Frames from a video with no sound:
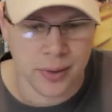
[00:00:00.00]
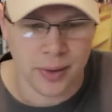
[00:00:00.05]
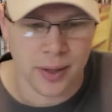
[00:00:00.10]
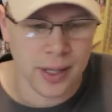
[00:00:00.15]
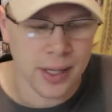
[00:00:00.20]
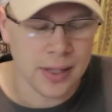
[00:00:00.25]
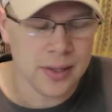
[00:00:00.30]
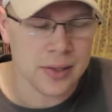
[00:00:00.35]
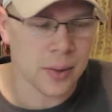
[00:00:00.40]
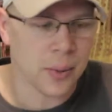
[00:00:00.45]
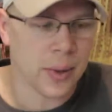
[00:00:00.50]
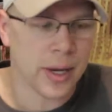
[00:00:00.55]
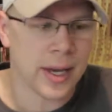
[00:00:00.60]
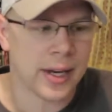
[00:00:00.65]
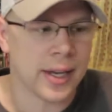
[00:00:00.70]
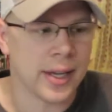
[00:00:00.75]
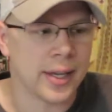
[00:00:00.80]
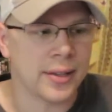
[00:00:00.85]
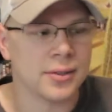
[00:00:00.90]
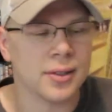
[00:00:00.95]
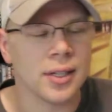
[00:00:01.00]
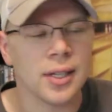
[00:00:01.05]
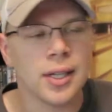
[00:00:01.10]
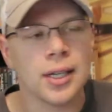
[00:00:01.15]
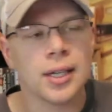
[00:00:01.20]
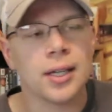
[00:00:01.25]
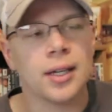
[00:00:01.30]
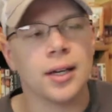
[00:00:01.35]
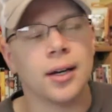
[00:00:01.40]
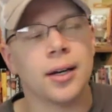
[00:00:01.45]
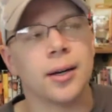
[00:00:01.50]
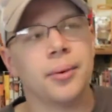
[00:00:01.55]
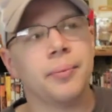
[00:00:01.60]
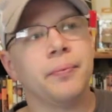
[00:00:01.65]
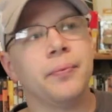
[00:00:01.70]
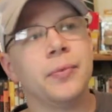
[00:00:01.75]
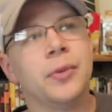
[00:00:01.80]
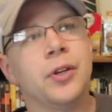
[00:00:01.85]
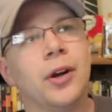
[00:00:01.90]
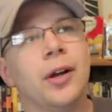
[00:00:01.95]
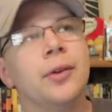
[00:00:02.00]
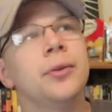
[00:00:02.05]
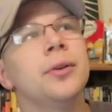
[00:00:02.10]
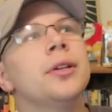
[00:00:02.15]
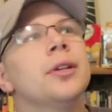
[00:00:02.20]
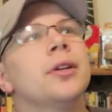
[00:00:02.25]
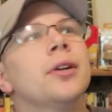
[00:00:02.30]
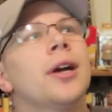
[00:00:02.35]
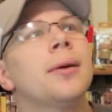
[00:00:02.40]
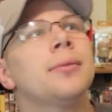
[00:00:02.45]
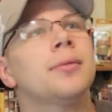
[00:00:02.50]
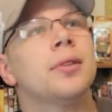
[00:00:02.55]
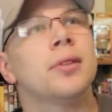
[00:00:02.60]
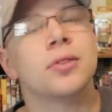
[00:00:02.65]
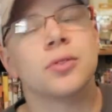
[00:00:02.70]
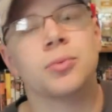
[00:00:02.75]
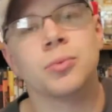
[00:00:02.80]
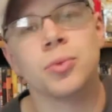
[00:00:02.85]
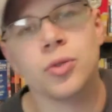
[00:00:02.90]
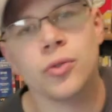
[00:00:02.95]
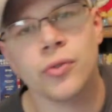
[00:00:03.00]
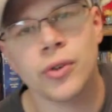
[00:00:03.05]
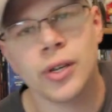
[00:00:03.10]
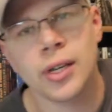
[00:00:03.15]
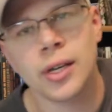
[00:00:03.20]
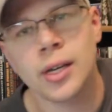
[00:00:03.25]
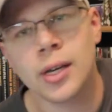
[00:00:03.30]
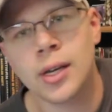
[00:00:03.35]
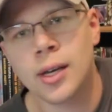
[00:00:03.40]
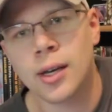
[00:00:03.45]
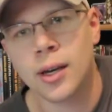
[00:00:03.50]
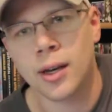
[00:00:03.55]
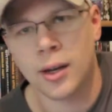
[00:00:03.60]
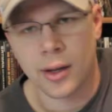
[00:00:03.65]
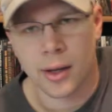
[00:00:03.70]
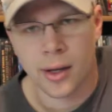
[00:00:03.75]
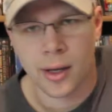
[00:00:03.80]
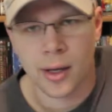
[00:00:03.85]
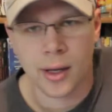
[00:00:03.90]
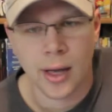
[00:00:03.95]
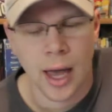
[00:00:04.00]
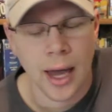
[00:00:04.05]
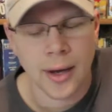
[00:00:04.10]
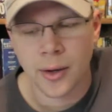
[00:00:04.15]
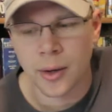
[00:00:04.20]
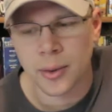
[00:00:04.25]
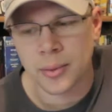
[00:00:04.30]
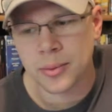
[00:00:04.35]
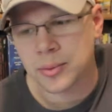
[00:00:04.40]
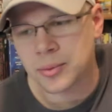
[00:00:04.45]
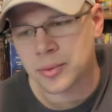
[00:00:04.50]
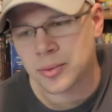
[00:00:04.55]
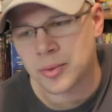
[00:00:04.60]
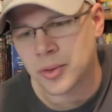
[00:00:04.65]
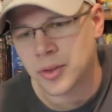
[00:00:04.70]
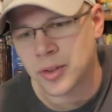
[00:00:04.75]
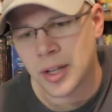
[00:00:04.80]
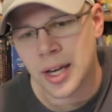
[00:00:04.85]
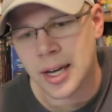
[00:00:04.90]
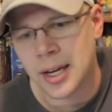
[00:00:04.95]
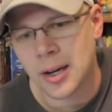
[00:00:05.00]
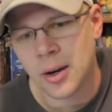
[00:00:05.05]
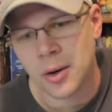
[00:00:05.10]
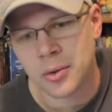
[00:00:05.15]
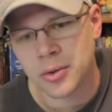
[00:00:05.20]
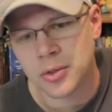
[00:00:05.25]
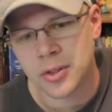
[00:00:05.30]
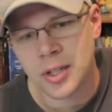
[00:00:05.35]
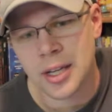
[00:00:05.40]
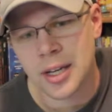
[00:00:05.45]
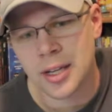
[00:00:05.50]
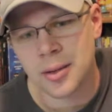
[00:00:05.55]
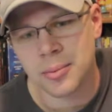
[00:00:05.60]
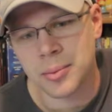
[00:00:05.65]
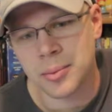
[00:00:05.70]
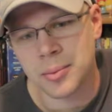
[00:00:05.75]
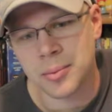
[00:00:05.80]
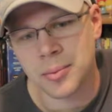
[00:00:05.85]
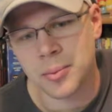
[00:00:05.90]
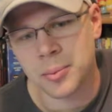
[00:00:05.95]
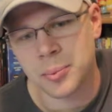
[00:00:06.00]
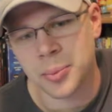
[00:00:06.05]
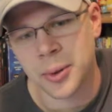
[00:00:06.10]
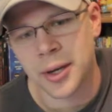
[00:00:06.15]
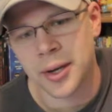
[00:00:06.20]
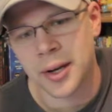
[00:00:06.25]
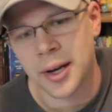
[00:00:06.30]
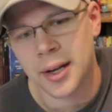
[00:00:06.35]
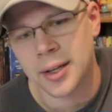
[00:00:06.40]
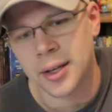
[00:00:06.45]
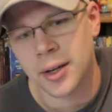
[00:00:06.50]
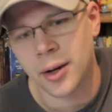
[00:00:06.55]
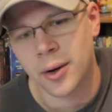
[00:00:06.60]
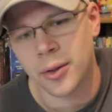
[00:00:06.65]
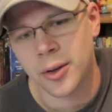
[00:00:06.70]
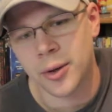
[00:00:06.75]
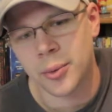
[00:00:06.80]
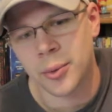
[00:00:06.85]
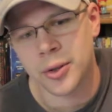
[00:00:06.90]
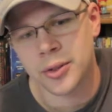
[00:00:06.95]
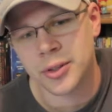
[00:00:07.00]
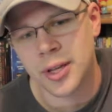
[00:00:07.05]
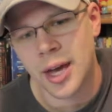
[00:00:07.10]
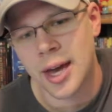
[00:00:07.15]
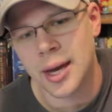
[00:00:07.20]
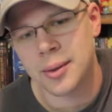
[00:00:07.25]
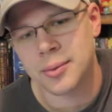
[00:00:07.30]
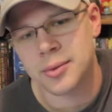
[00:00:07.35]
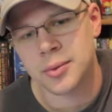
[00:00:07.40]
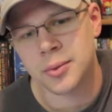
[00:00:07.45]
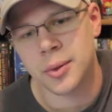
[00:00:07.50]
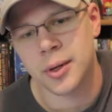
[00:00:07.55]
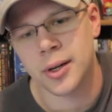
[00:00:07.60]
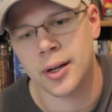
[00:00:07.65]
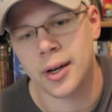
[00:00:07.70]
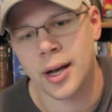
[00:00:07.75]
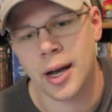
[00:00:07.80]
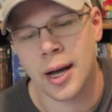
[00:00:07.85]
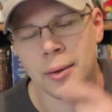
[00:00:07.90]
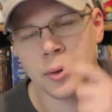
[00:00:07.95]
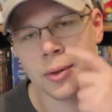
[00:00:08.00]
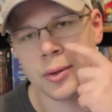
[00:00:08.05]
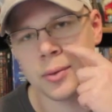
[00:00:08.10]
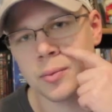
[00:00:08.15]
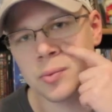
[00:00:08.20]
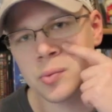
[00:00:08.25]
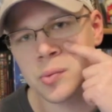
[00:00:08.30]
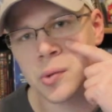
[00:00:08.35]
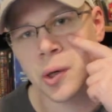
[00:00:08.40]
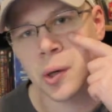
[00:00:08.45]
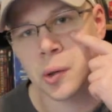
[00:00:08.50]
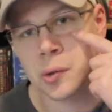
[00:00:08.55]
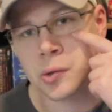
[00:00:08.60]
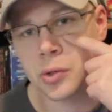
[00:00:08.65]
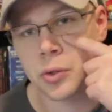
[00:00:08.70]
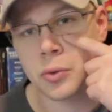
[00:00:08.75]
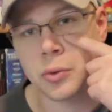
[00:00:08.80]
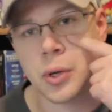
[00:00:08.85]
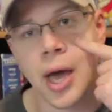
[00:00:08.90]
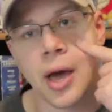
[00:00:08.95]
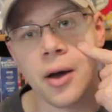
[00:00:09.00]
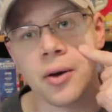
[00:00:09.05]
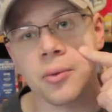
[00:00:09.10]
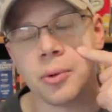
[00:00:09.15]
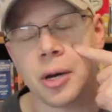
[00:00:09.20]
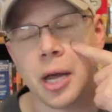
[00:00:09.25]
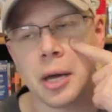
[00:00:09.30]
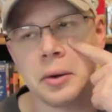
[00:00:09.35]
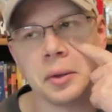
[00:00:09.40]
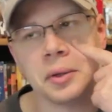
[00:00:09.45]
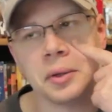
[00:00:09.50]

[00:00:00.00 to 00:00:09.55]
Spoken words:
is the way it is. I really crapped on this movie. I don't say go see it, but there were times where I would tune out, but